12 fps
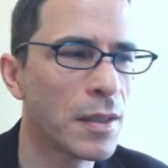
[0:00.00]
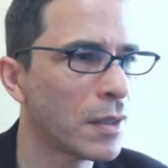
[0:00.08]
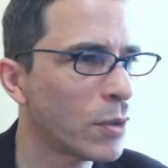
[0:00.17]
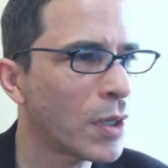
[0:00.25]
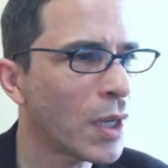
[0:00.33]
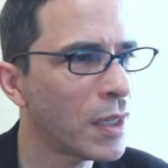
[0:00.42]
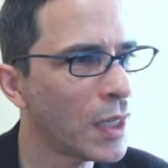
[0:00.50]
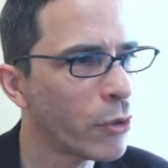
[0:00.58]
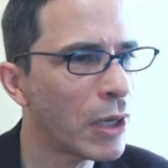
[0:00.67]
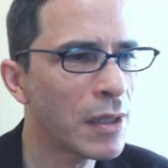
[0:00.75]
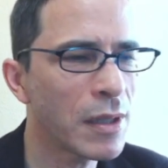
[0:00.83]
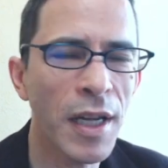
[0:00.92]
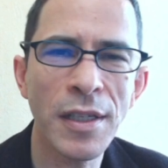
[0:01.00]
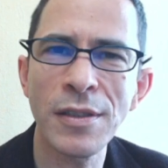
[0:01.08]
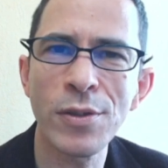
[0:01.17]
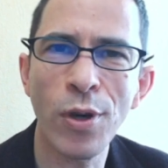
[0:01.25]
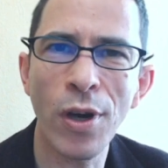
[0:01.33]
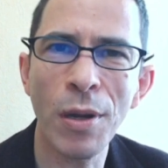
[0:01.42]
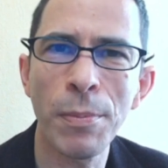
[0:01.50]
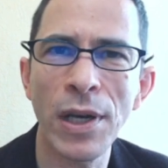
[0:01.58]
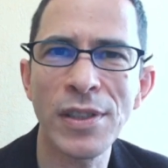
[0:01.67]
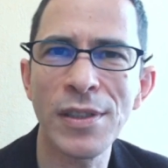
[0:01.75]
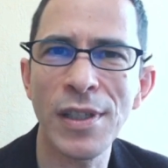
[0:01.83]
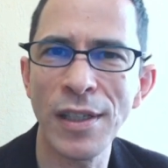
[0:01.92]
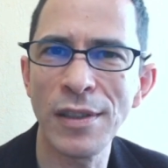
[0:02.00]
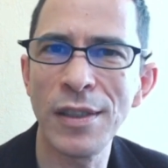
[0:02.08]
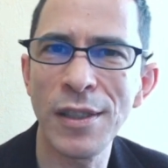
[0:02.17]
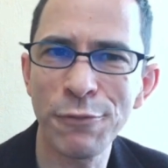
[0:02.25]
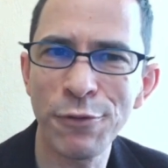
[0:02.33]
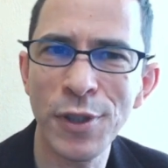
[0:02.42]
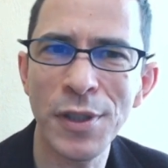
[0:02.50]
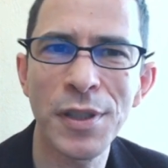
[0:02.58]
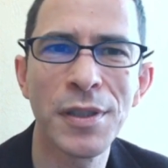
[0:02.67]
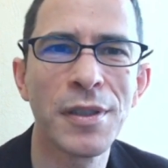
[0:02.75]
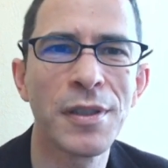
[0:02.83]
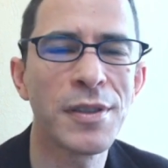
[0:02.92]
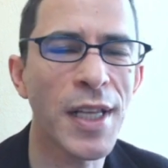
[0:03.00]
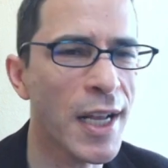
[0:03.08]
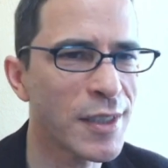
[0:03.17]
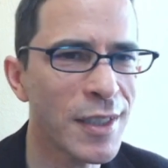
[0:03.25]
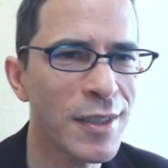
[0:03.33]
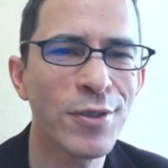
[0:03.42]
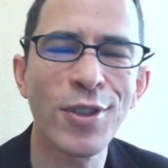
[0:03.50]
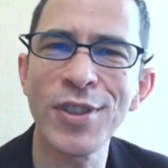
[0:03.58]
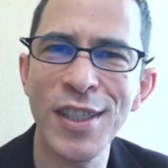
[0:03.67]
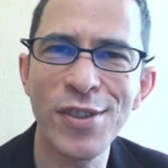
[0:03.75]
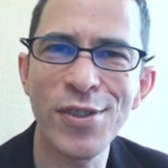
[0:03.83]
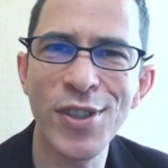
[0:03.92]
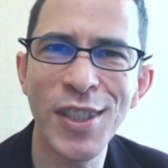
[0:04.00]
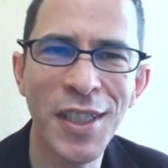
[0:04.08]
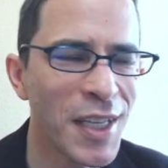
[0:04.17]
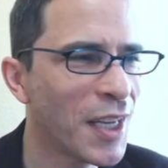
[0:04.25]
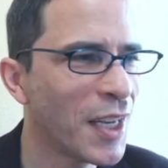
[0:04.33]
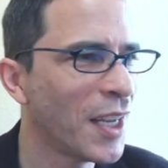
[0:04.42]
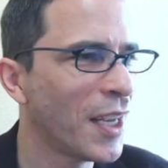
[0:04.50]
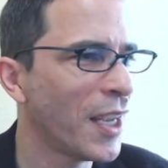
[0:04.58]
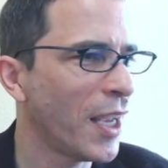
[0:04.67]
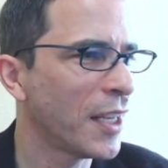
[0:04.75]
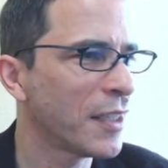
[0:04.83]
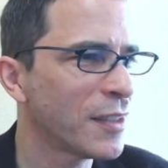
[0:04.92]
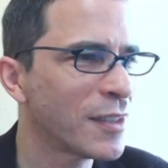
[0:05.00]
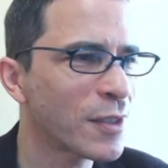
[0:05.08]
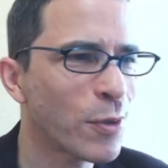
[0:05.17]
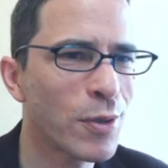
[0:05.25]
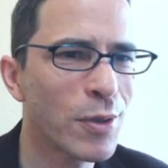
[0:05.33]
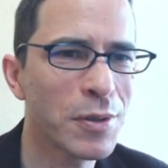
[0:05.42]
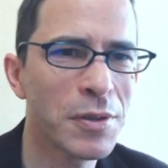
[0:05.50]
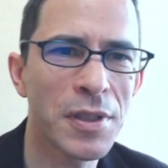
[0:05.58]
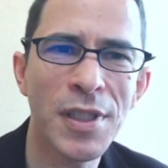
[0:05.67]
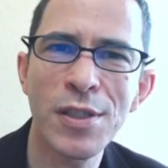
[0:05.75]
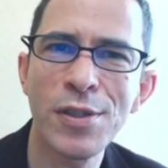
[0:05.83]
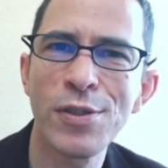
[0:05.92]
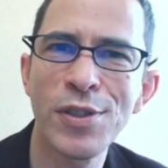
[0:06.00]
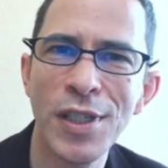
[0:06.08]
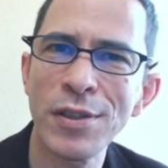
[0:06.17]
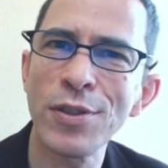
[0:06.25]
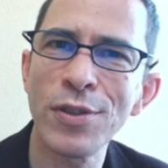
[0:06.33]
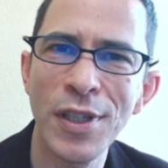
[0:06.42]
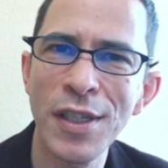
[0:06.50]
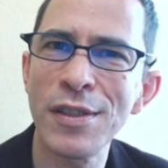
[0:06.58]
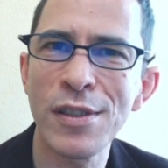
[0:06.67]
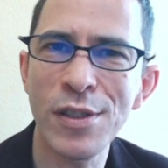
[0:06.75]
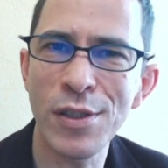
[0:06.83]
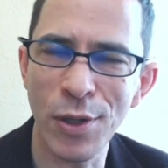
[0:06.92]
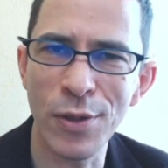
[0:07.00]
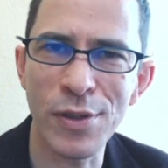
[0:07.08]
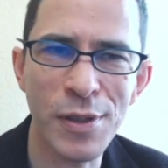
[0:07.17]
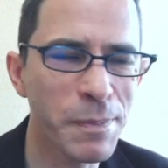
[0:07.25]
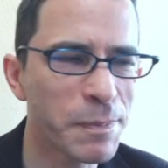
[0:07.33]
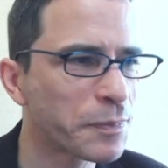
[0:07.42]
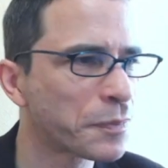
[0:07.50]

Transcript: Okay, now I'd like to talk about a slightly different tactic, or Tesuji, and this is called the Tesuji underneath the stones.